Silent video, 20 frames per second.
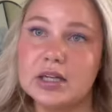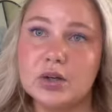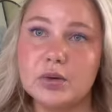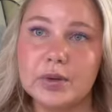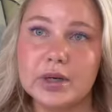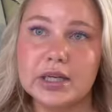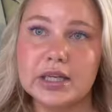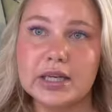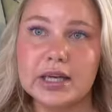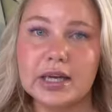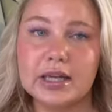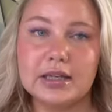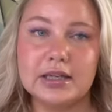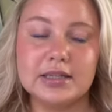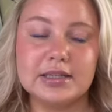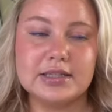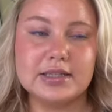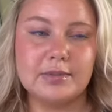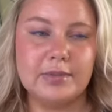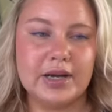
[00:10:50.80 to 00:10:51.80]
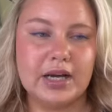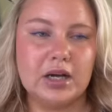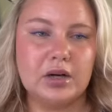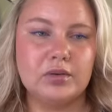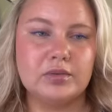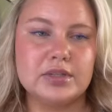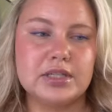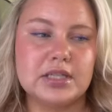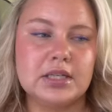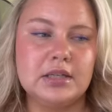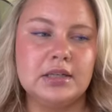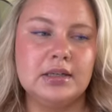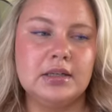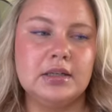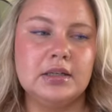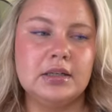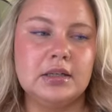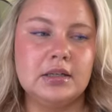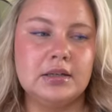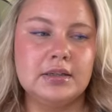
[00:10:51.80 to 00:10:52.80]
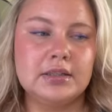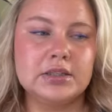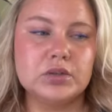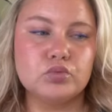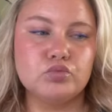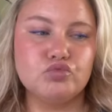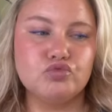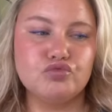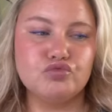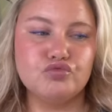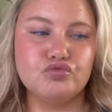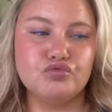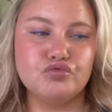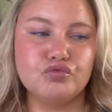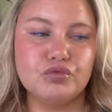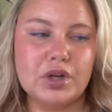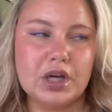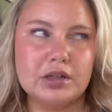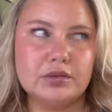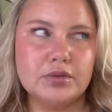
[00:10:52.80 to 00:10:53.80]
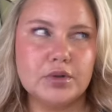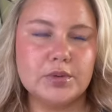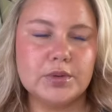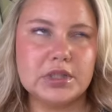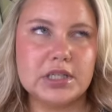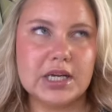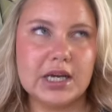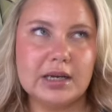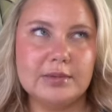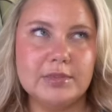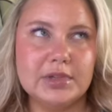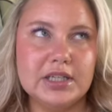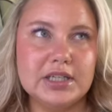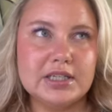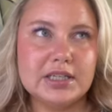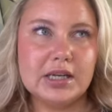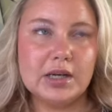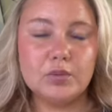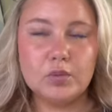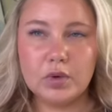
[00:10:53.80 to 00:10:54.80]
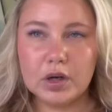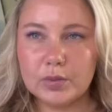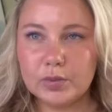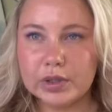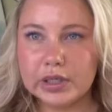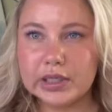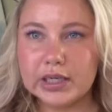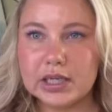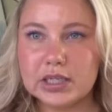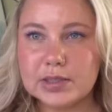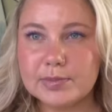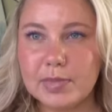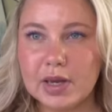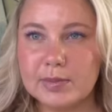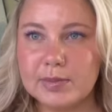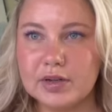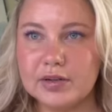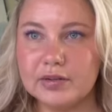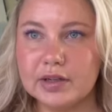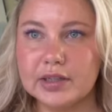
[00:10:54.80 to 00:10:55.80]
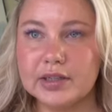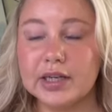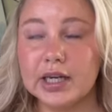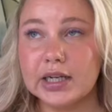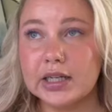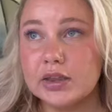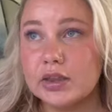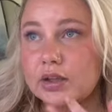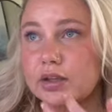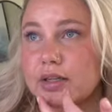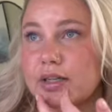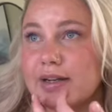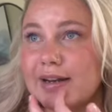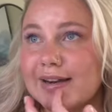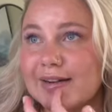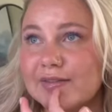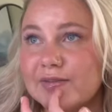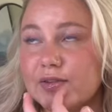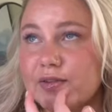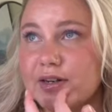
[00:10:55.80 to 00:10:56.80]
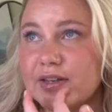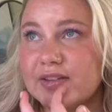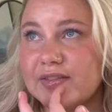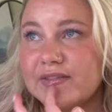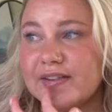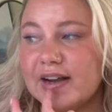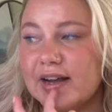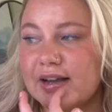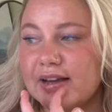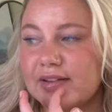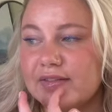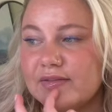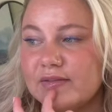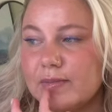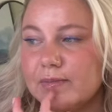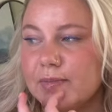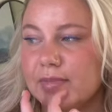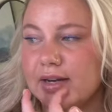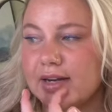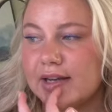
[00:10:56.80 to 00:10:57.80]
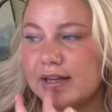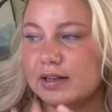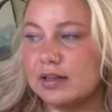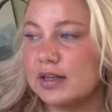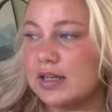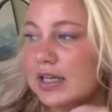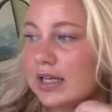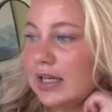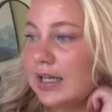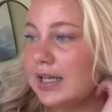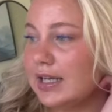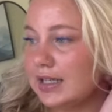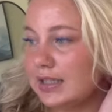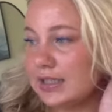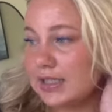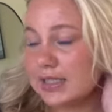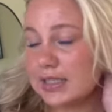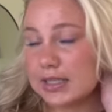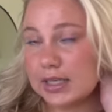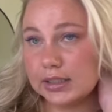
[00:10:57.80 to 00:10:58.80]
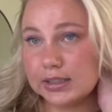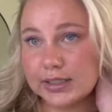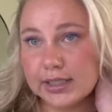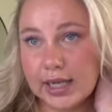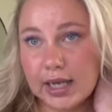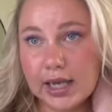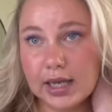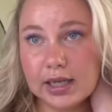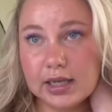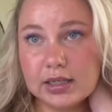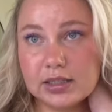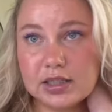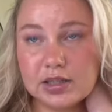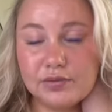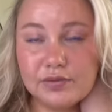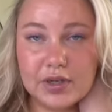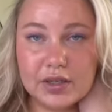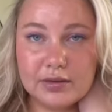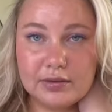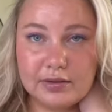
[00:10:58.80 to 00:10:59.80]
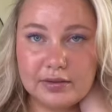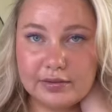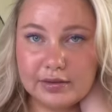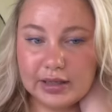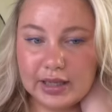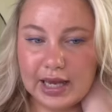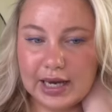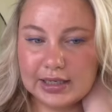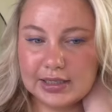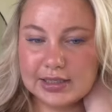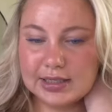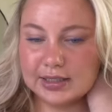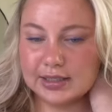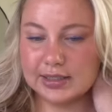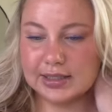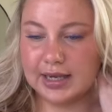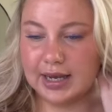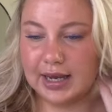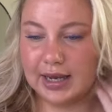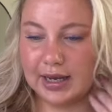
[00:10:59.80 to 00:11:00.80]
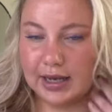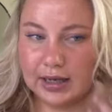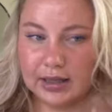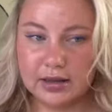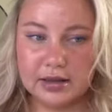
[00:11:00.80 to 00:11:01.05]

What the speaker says: quite yet. It's about, I don't know what time it is. I want to guess maybe around 9:30, 9:45, but it is Sunday. It's a very relaxing day.